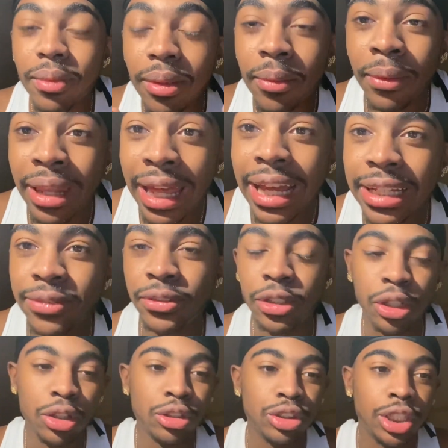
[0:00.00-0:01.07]
the last
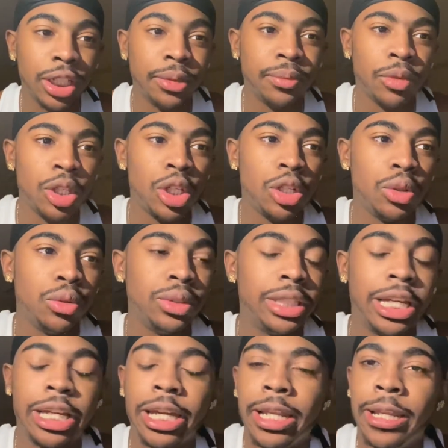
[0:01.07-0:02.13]
video I dropped was that
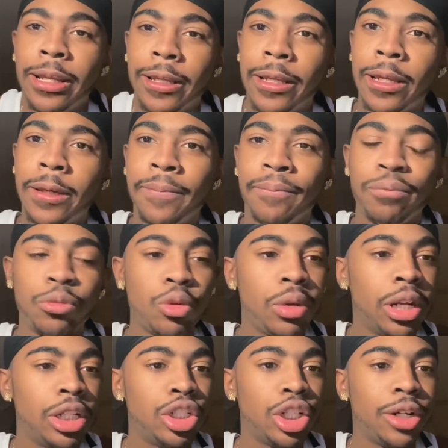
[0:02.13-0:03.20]
goddamn, what I
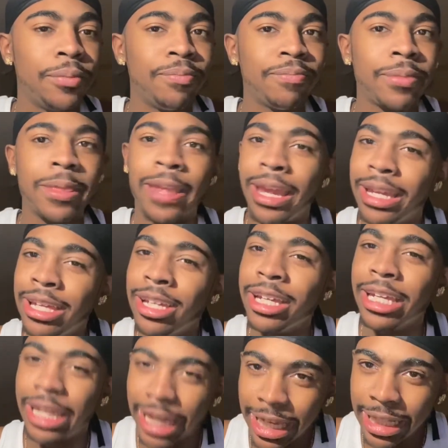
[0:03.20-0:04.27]
dropped? That Young
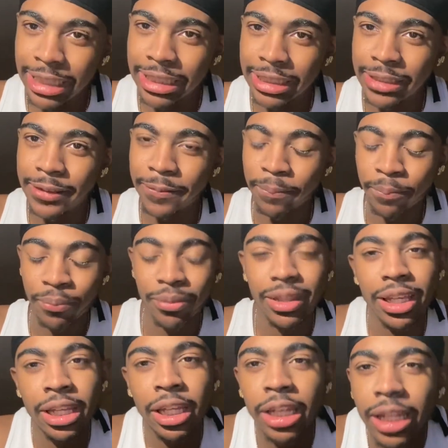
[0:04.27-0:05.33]
and Ace. That
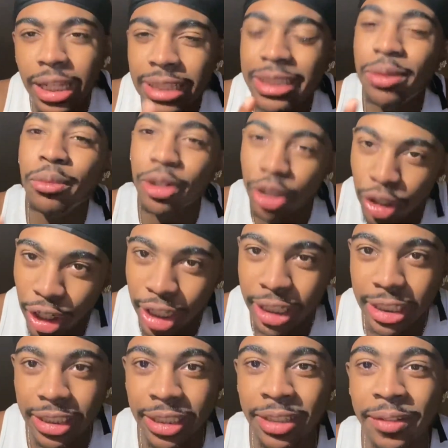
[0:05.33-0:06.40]
Young and Ace, he went
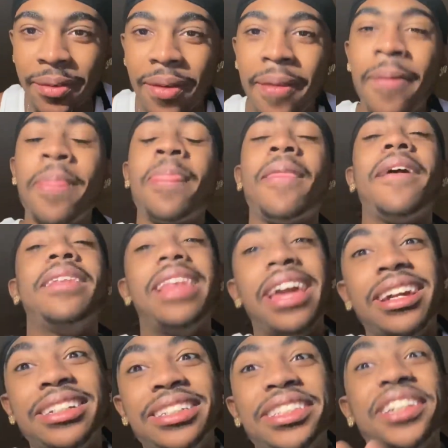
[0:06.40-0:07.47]
crazy. Now,
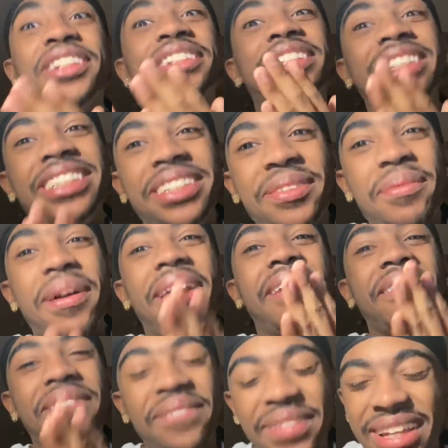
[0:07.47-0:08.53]
as y'all see by the
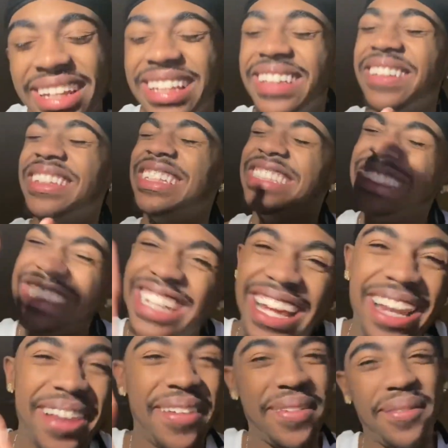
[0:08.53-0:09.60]
video, the
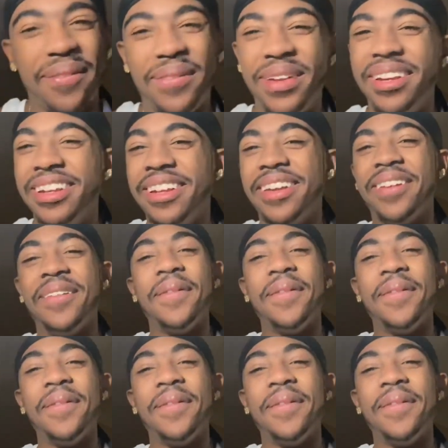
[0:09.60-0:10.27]
title of the video,